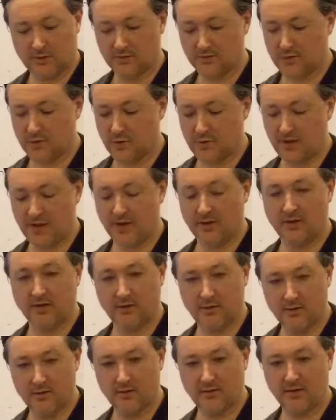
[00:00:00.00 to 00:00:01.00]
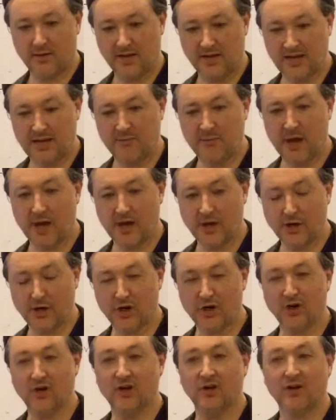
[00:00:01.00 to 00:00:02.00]
So it would be like E
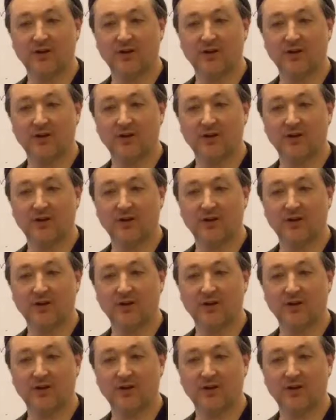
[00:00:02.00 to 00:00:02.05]
minor,